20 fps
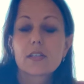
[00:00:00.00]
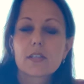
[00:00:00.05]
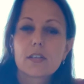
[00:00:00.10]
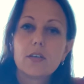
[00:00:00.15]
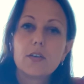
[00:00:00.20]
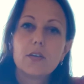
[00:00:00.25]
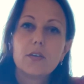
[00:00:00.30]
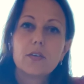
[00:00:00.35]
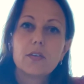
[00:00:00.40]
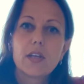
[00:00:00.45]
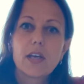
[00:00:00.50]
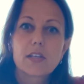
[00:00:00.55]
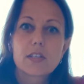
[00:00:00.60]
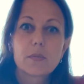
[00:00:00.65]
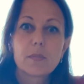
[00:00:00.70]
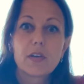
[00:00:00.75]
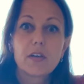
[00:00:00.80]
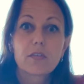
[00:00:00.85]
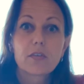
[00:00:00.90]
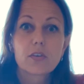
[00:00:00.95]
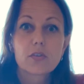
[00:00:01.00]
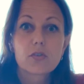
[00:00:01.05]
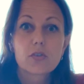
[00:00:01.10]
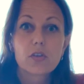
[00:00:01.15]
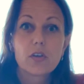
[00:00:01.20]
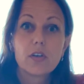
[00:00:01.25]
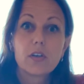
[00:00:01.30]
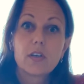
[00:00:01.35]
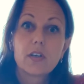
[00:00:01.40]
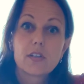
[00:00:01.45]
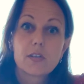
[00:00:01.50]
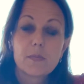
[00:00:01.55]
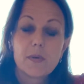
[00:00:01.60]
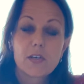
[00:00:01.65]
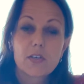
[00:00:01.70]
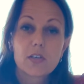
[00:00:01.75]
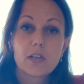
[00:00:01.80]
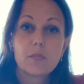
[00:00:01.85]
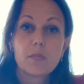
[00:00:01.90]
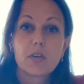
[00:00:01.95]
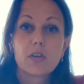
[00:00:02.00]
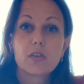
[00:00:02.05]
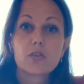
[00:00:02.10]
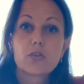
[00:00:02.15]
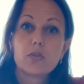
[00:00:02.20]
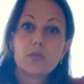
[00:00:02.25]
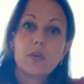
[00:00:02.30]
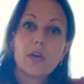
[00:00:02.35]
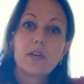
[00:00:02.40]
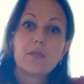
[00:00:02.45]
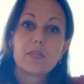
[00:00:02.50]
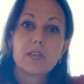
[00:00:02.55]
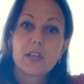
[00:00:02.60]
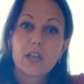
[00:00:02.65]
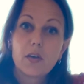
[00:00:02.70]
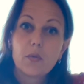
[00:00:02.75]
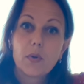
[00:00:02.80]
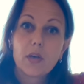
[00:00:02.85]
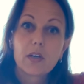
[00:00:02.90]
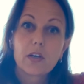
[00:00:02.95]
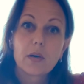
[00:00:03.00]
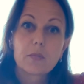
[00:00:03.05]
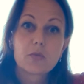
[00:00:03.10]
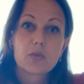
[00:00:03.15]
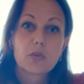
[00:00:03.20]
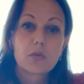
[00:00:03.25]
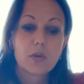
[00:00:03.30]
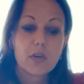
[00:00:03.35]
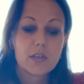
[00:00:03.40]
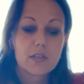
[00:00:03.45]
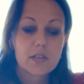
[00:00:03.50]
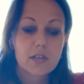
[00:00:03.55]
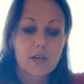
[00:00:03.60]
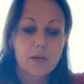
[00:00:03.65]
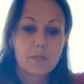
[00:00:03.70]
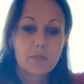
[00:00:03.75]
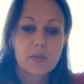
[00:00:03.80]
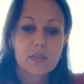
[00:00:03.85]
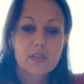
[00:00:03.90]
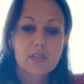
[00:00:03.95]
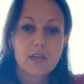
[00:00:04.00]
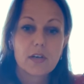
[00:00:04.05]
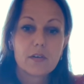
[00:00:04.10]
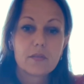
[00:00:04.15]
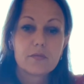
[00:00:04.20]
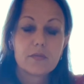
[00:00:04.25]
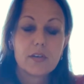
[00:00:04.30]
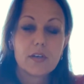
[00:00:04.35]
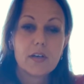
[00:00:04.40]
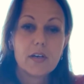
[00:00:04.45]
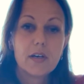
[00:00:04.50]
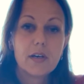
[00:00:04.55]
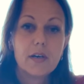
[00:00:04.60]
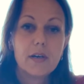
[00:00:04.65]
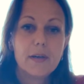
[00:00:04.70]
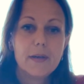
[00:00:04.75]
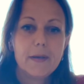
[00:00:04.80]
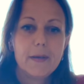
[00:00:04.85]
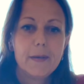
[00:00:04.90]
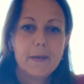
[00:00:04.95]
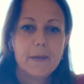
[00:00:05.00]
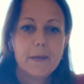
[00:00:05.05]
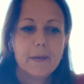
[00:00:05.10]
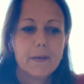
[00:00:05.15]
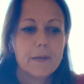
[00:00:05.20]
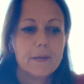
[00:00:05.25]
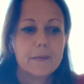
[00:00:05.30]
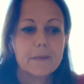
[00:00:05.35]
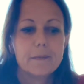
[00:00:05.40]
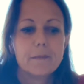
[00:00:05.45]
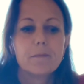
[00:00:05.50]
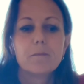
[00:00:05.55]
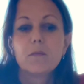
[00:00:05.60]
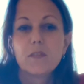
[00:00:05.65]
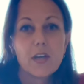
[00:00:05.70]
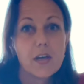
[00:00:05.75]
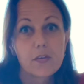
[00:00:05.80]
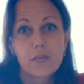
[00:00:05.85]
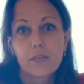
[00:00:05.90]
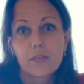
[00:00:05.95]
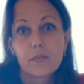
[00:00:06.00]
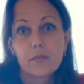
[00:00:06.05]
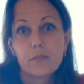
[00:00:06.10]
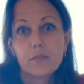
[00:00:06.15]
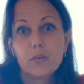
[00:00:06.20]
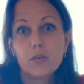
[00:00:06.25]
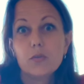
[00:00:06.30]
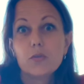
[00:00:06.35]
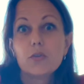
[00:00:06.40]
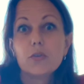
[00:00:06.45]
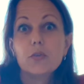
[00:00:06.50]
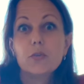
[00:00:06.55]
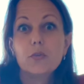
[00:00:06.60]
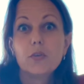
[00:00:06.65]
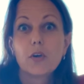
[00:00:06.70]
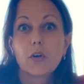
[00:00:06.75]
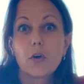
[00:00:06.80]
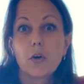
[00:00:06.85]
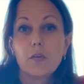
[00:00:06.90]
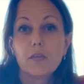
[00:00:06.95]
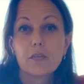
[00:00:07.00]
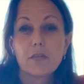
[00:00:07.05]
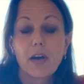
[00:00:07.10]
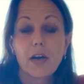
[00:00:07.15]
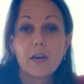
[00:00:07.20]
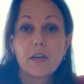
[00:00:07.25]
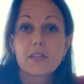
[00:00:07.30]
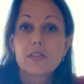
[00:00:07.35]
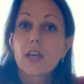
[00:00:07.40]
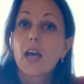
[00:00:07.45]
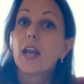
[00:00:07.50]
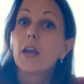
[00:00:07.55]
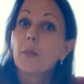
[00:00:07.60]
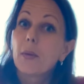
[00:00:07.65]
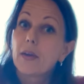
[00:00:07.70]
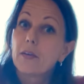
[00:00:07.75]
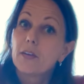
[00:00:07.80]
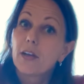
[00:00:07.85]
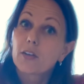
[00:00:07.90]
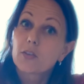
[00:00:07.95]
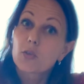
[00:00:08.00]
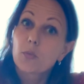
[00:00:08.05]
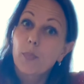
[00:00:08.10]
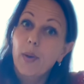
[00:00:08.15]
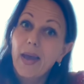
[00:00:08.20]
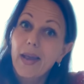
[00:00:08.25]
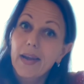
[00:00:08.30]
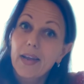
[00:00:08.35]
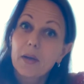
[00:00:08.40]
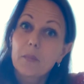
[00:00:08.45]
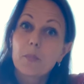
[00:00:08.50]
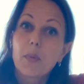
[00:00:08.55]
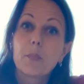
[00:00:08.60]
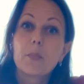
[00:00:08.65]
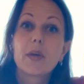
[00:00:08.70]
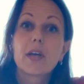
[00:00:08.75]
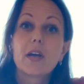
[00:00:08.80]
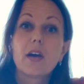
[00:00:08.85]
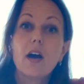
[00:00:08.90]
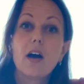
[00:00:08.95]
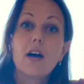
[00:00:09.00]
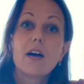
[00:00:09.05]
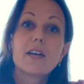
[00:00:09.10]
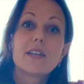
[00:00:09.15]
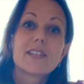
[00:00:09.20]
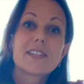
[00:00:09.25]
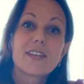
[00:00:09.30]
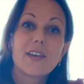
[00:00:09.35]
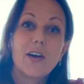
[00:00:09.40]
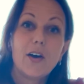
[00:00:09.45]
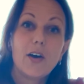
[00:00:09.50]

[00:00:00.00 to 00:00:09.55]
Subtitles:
So there's a bit of concern, especially because you every day wake up to crazy numbers of death due to the COVID virus. Anyway, not to panic, but because